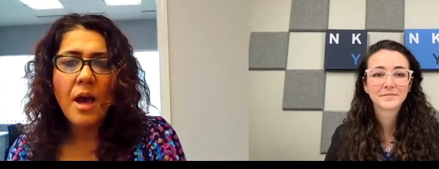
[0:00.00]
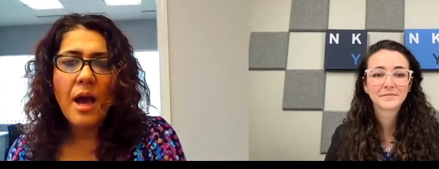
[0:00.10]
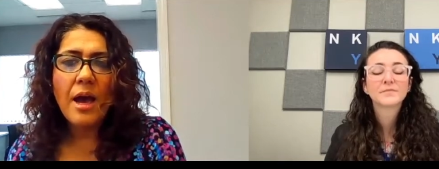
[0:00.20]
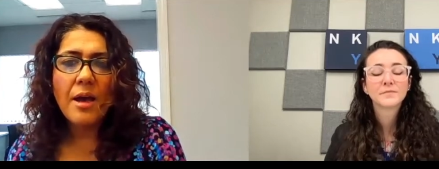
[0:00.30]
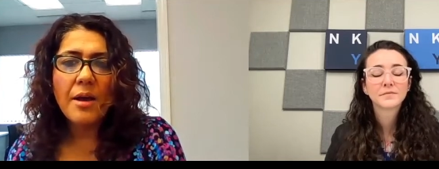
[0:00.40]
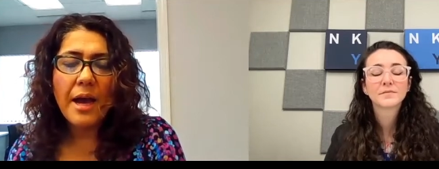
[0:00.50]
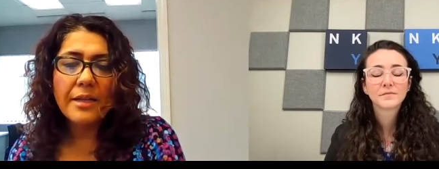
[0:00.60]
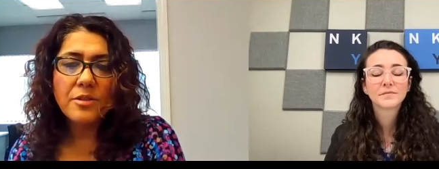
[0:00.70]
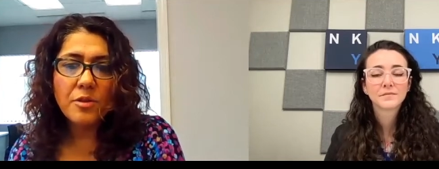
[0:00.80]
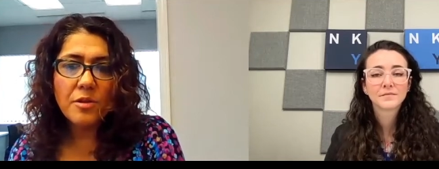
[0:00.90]
Speaker 1: Uh,
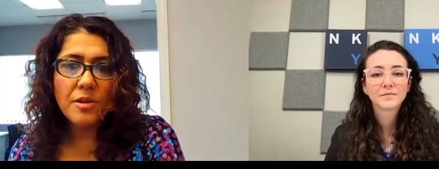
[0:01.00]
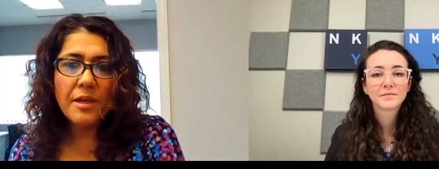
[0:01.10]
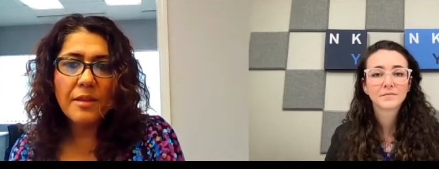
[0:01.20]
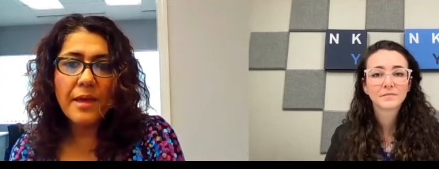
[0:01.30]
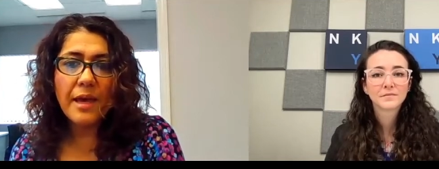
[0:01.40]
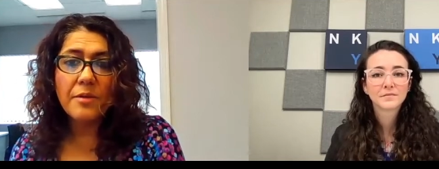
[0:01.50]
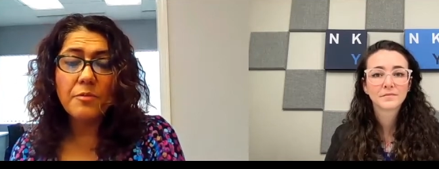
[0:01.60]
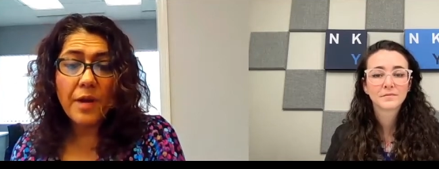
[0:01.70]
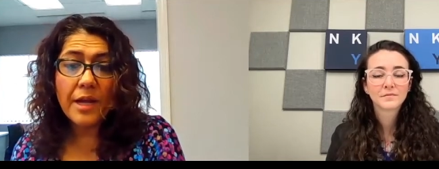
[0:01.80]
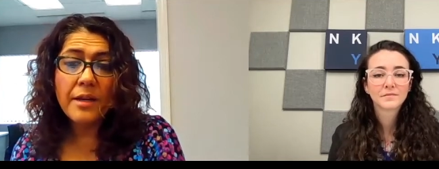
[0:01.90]
I do think that
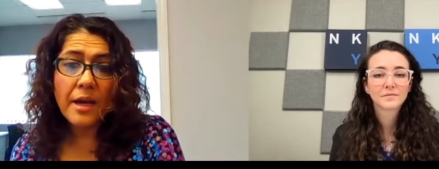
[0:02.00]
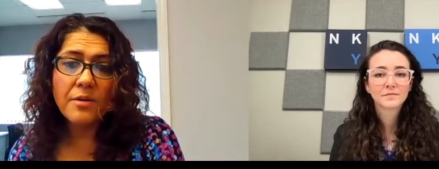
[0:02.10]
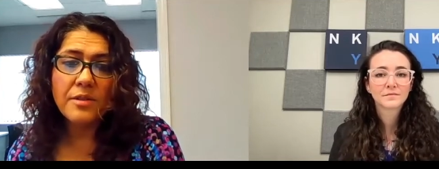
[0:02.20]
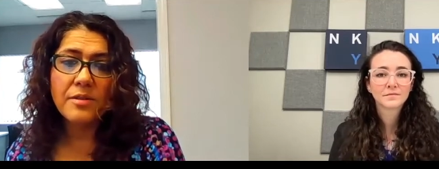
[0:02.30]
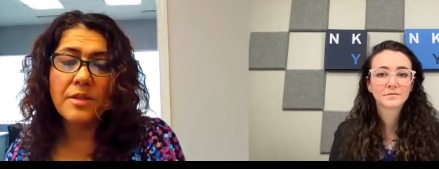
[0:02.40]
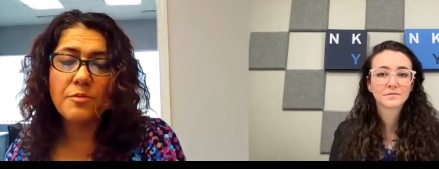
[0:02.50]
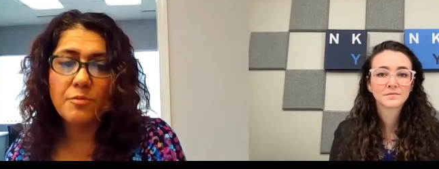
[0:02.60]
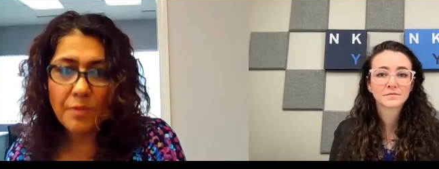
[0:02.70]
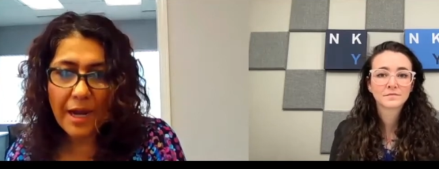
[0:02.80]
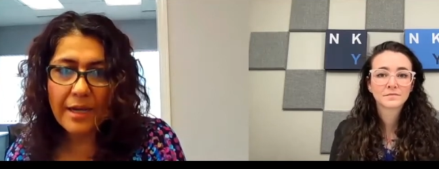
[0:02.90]
right now is the
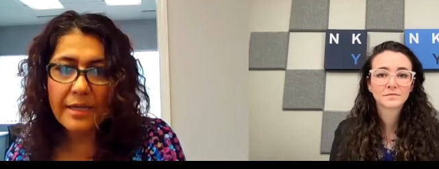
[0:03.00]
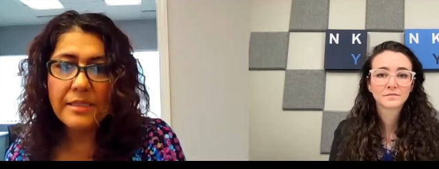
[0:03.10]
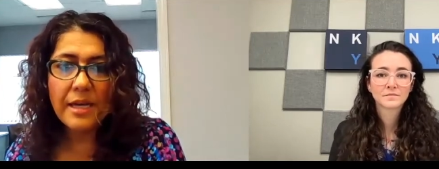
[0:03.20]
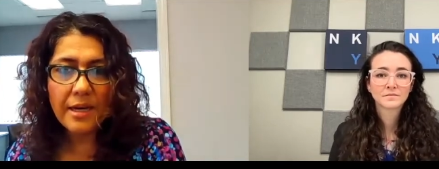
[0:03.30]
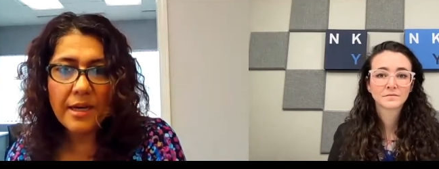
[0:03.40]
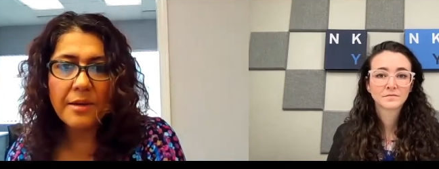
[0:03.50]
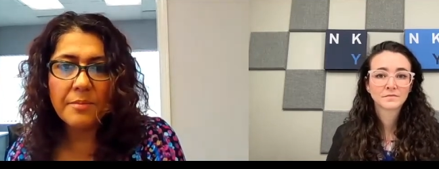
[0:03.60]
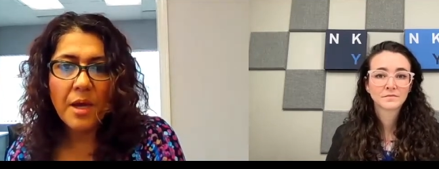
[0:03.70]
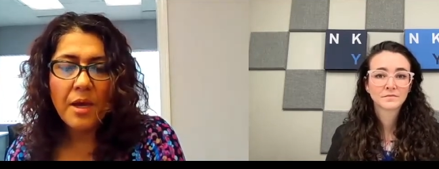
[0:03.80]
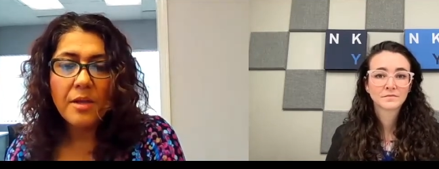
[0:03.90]
right
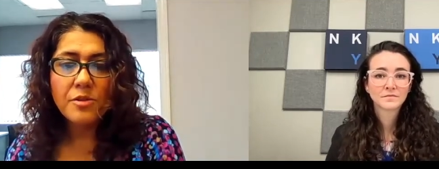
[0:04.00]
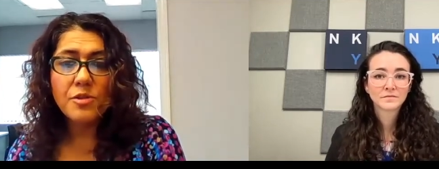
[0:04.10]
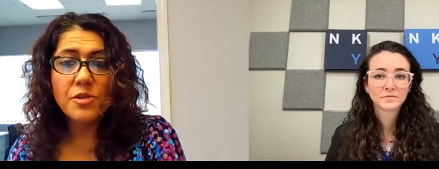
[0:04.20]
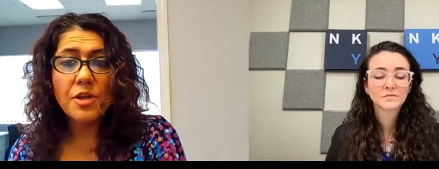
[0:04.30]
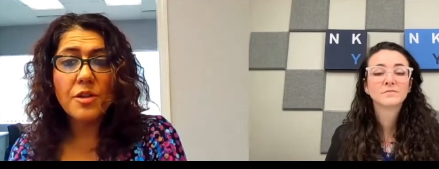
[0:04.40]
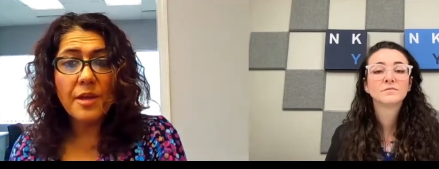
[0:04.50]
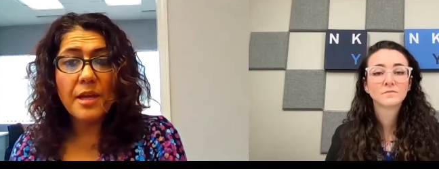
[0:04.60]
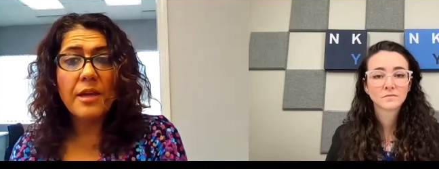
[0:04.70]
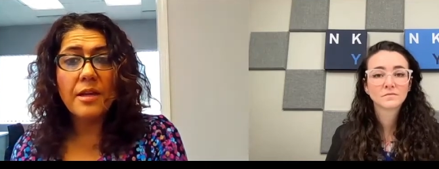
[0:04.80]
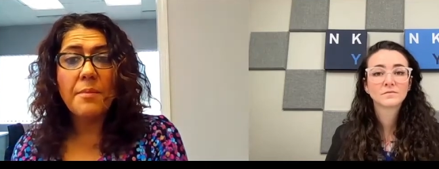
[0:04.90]
time to start
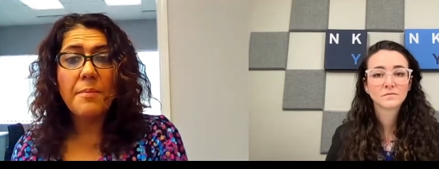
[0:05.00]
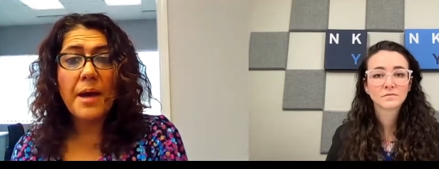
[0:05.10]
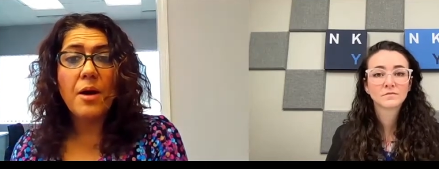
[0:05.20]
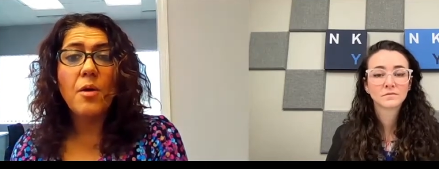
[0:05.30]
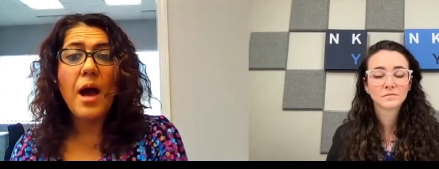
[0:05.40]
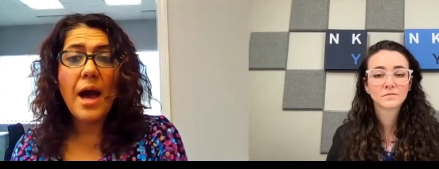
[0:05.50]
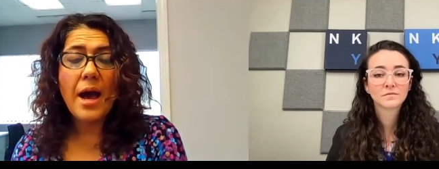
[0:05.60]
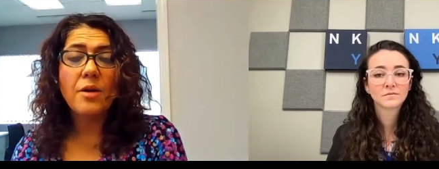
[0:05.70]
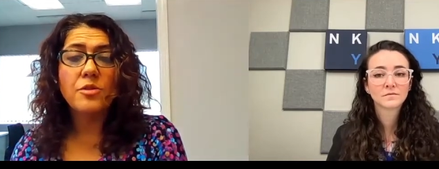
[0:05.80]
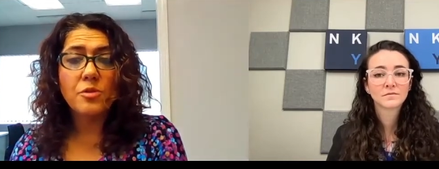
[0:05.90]
thinking about
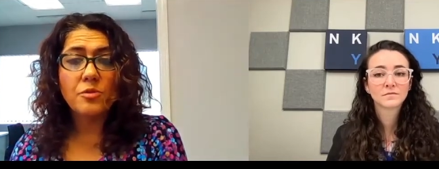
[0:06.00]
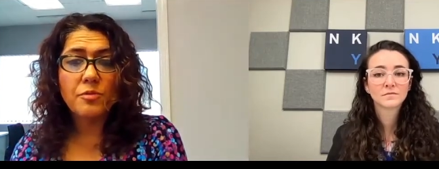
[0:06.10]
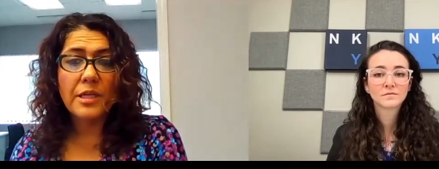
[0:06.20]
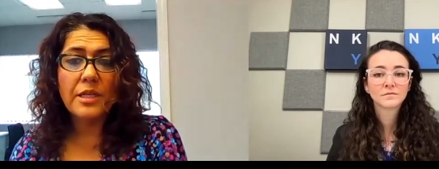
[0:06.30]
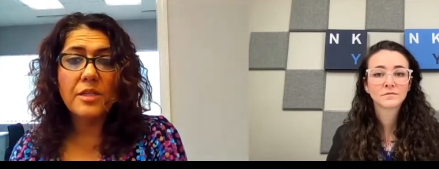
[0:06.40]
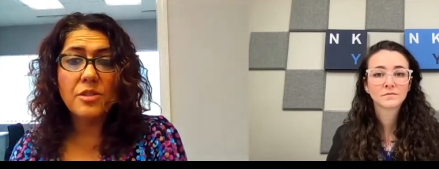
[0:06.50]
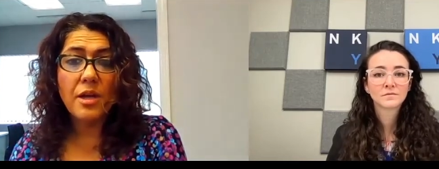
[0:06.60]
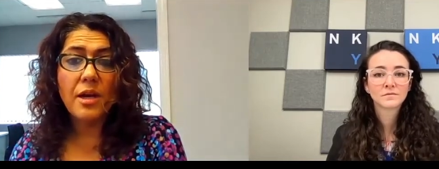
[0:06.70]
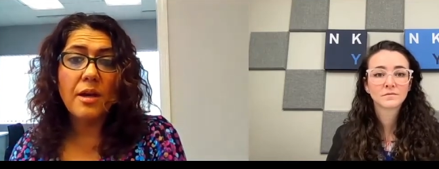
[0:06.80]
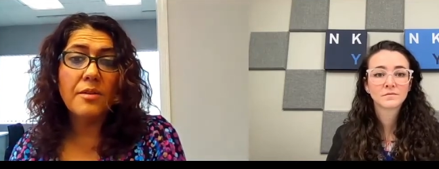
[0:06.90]
how to reach
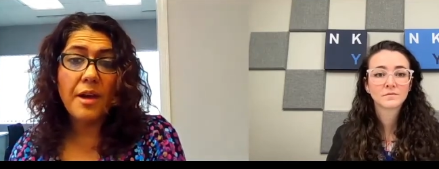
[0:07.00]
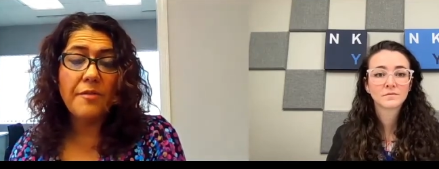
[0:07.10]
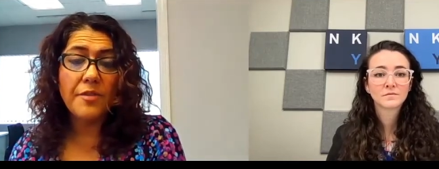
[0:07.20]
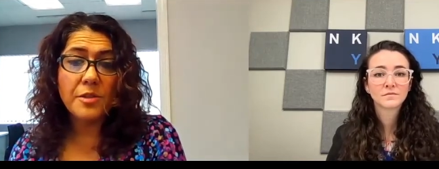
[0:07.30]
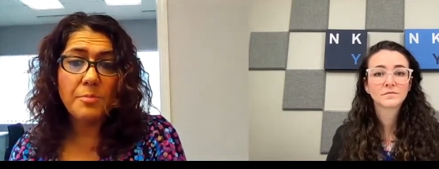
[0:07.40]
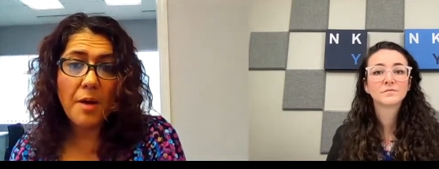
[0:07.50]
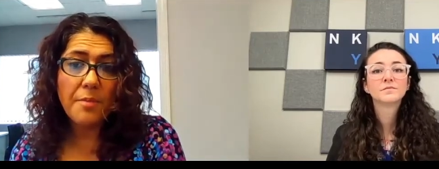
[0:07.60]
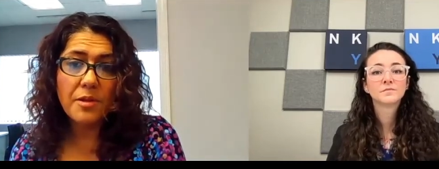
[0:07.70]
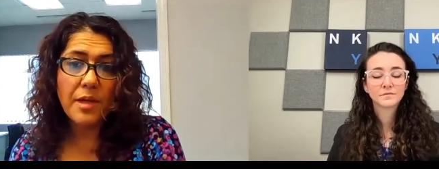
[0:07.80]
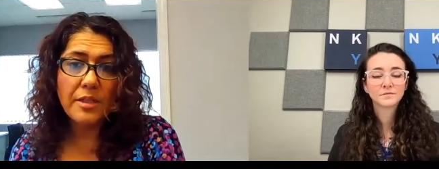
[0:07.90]
uh, diverse
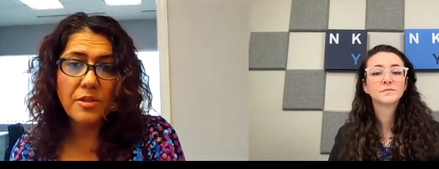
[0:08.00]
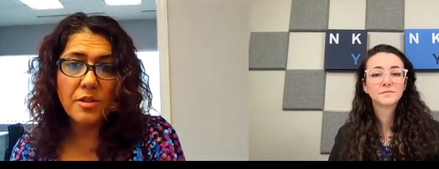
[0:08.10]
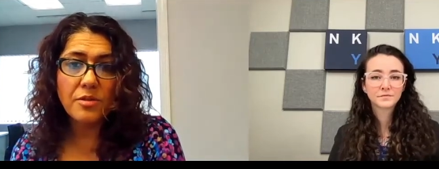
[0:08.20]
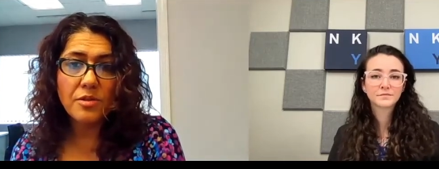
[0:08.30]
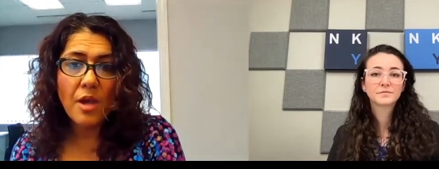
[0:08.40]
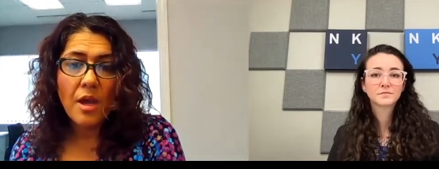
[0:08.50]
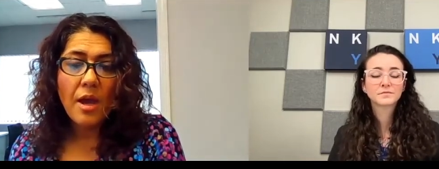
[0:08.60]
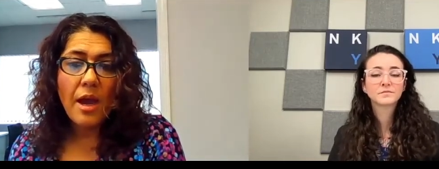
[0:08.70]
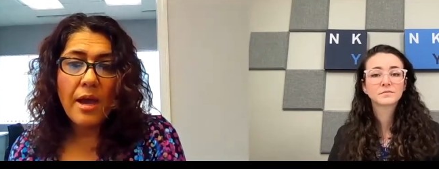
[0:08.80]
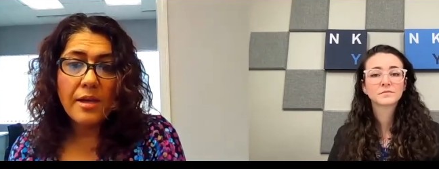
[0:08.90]
populations, uh,